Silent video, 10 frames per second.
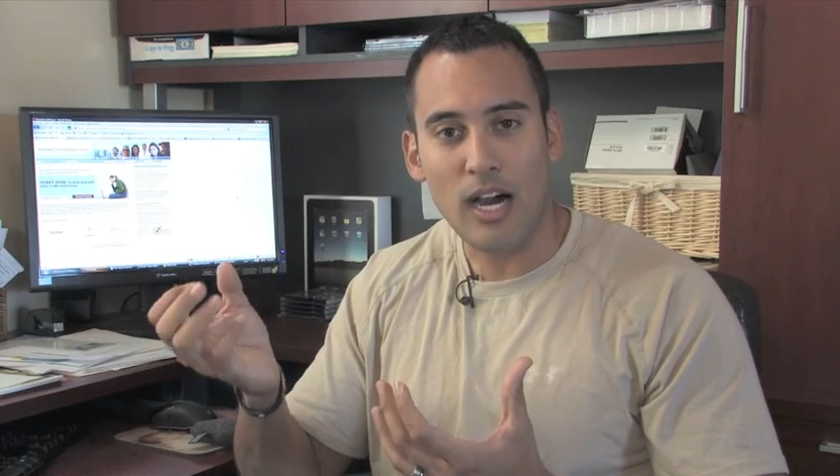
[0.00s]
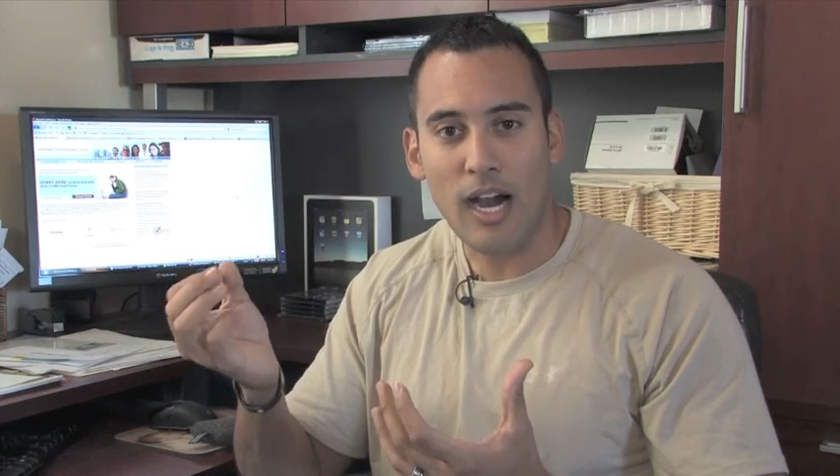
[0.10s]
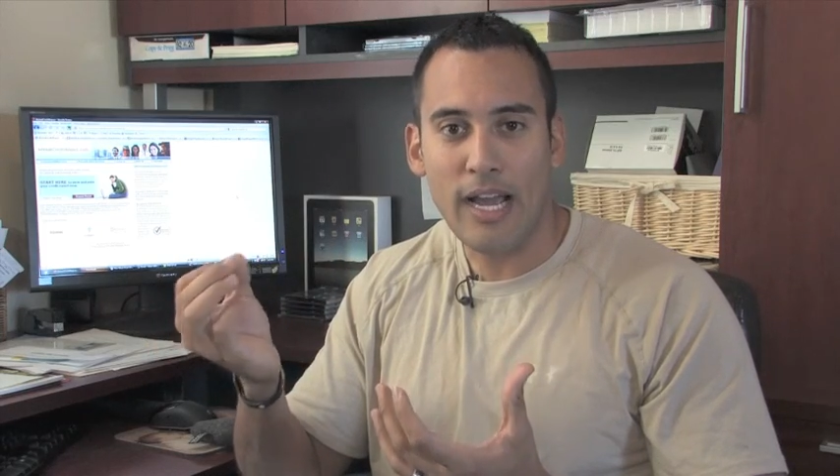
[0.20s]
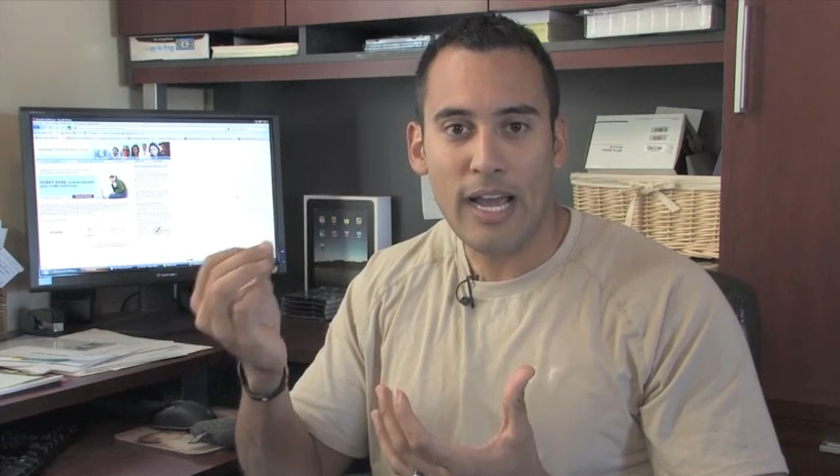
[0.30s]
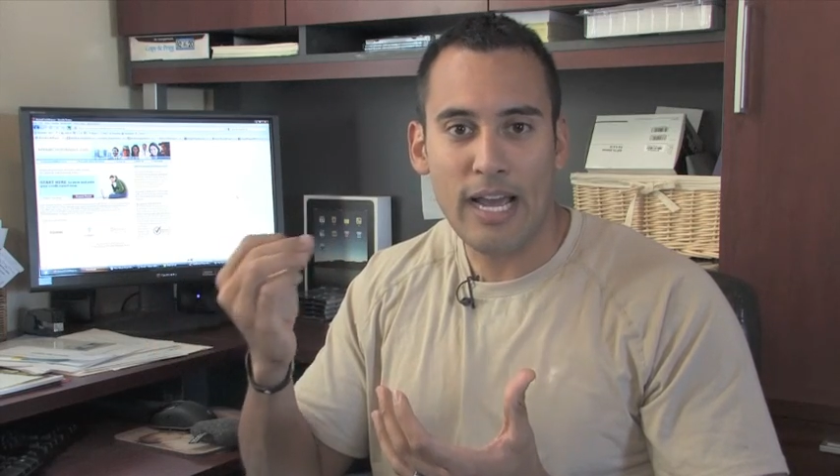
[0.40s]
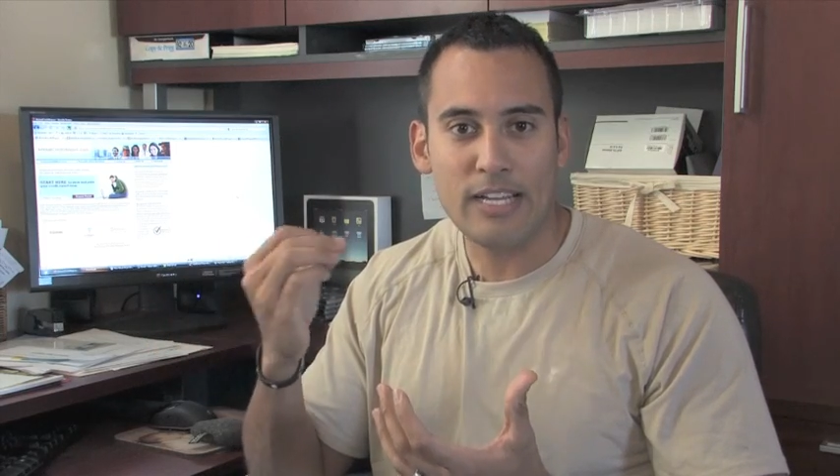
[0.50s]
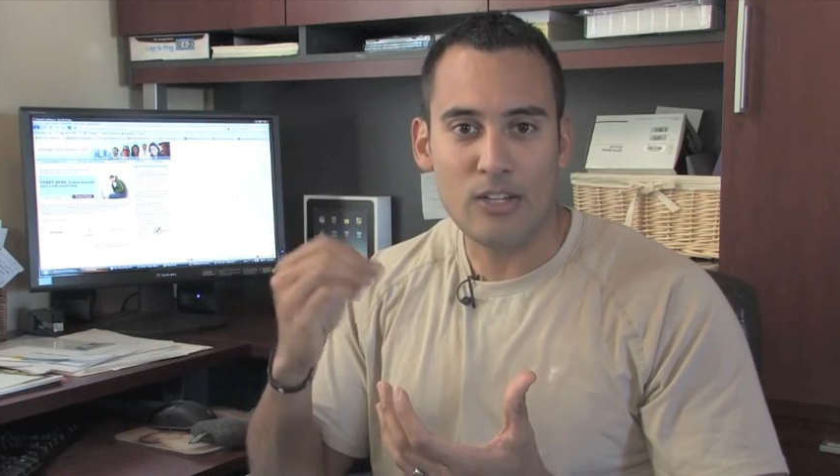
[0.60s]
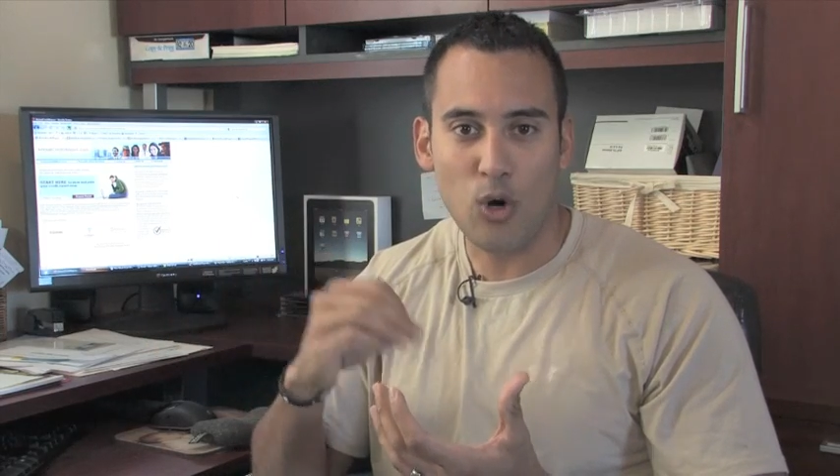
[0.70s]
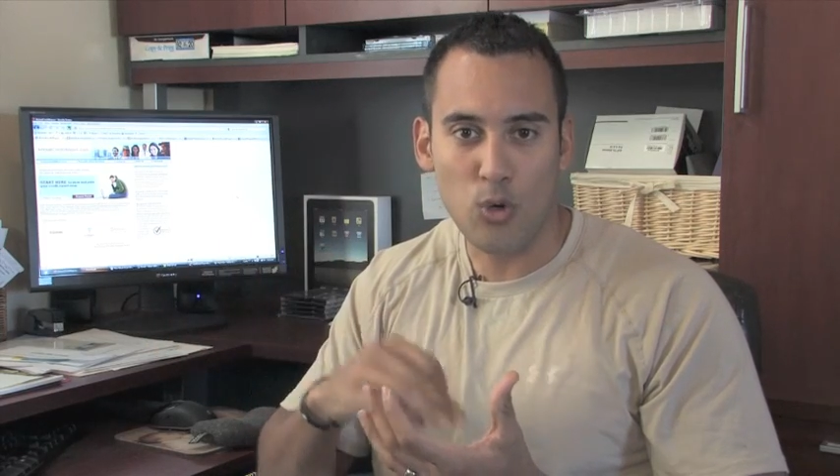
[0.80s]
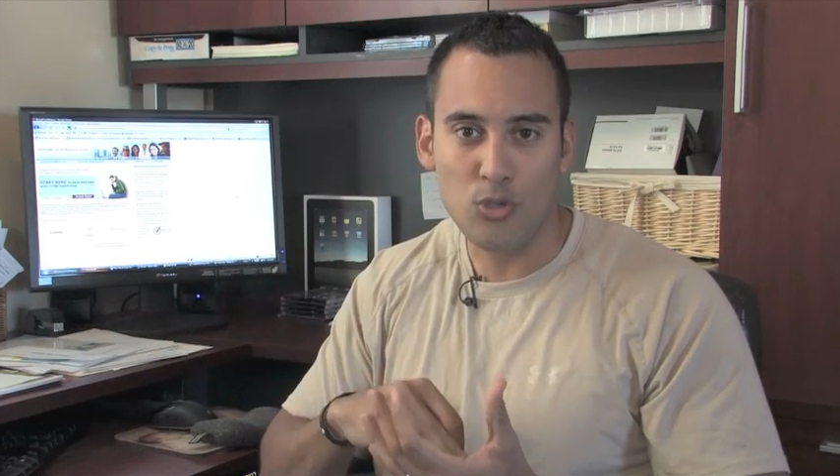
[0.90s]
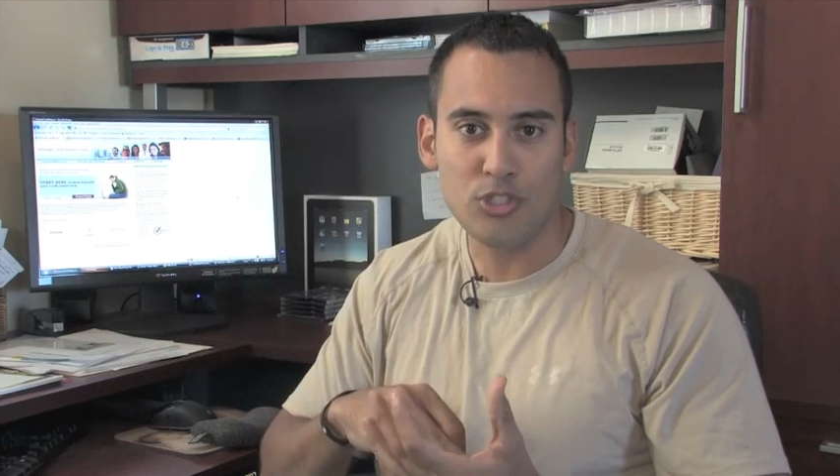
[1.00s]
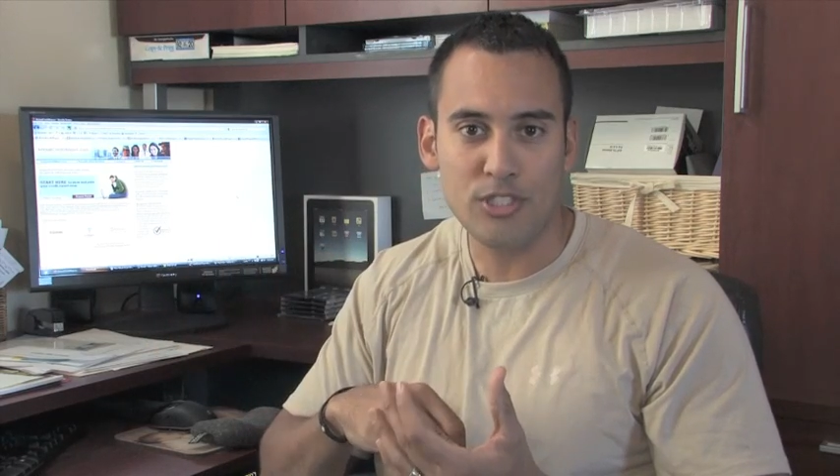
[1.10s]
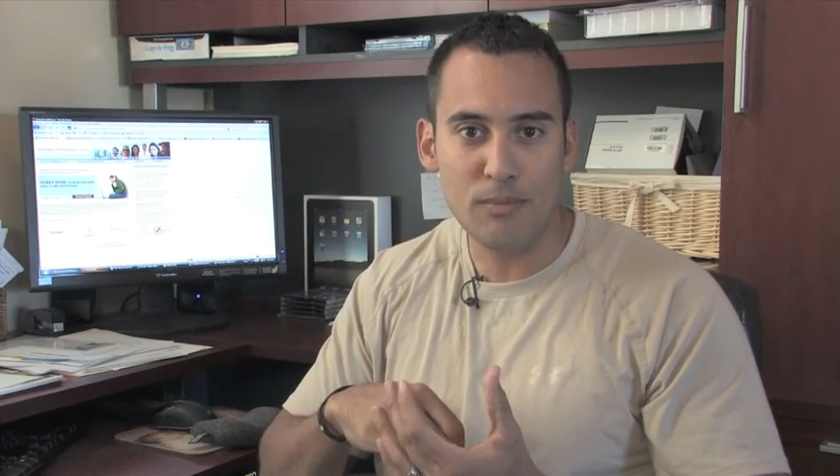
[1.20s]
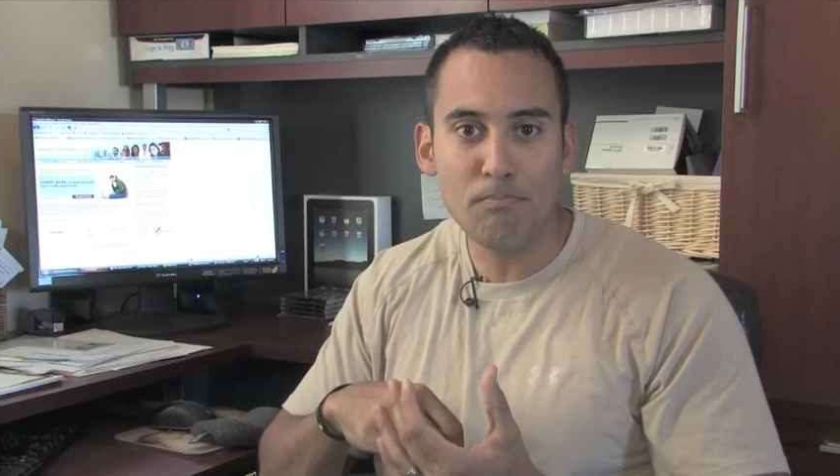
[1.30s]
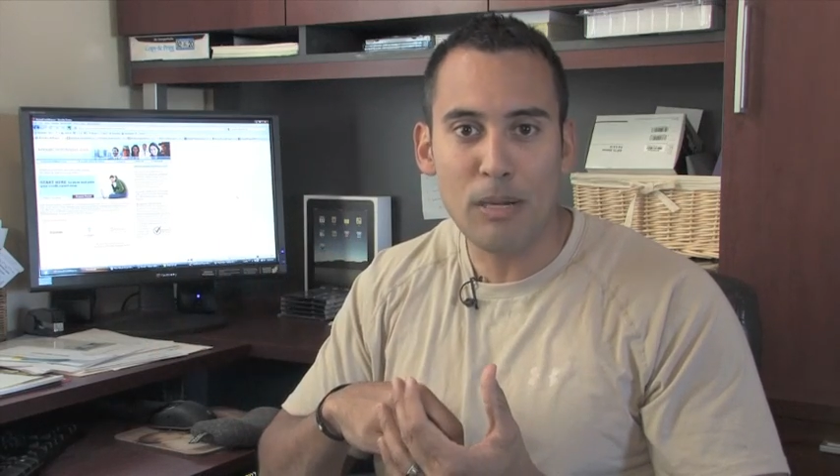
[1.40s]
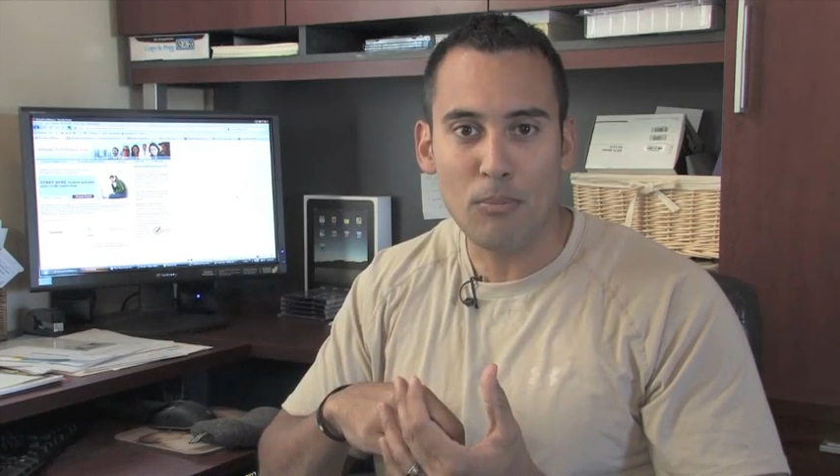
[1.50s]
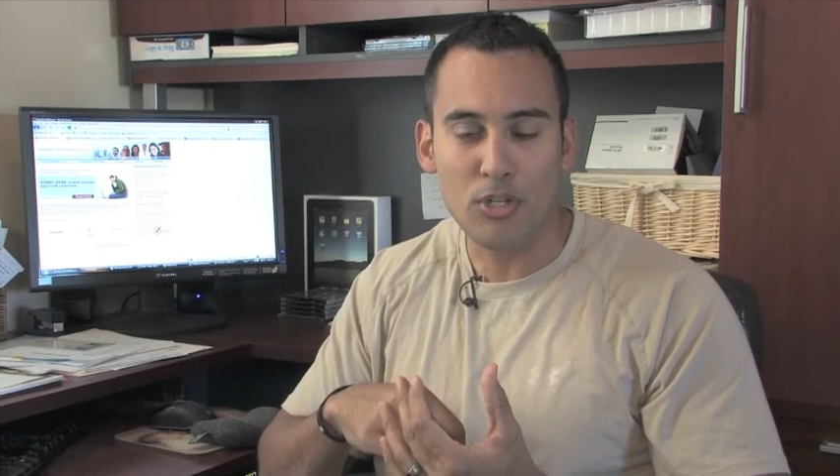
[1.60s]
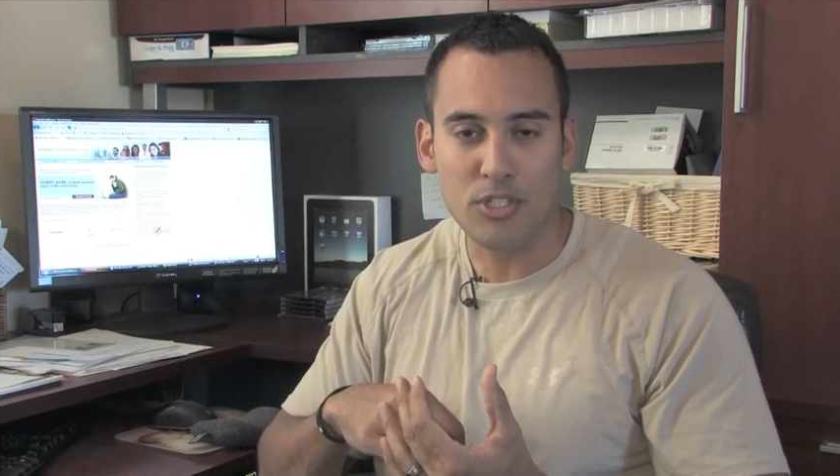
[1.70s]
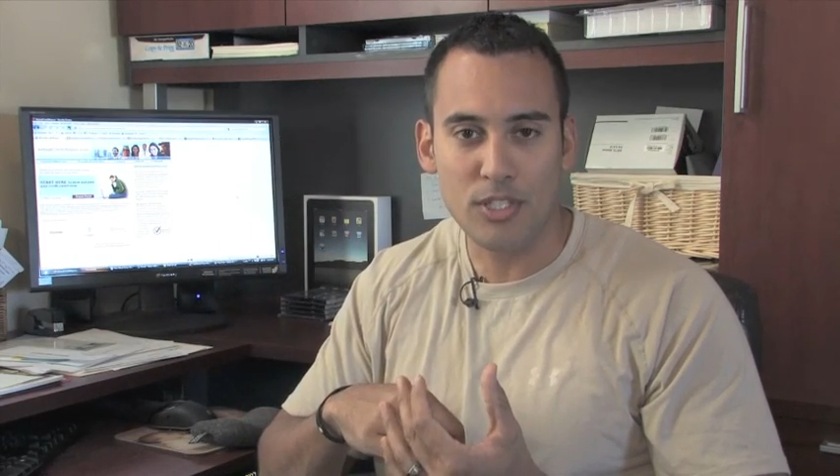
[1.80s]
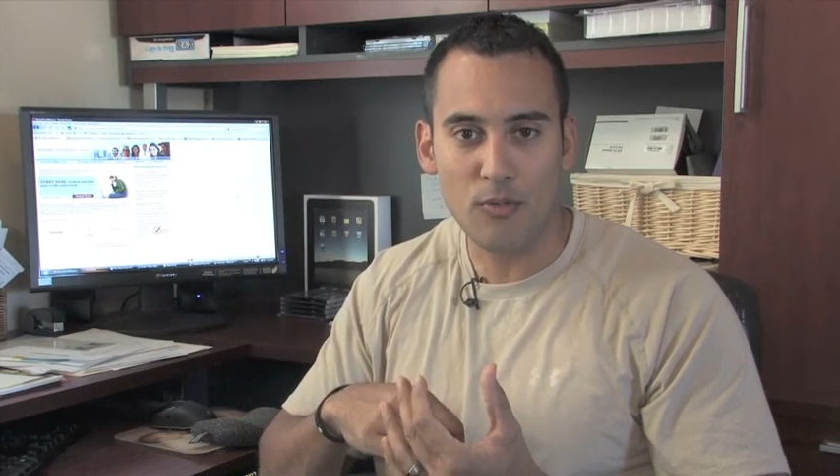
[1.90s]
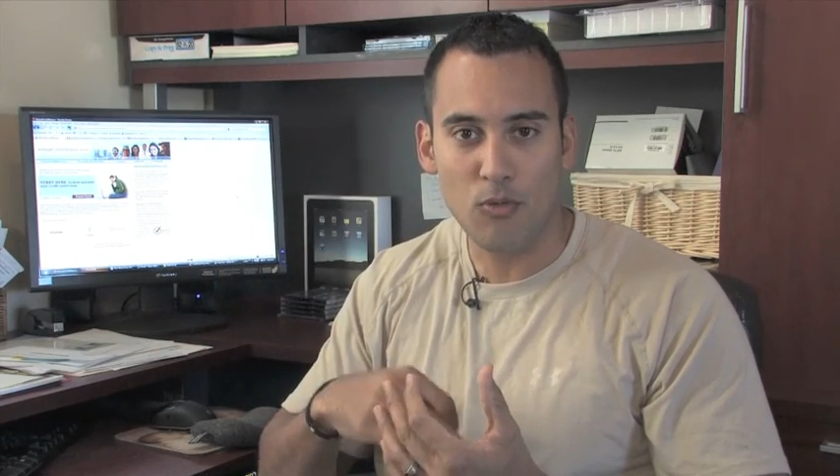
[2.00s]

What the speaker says: I had an old gym membership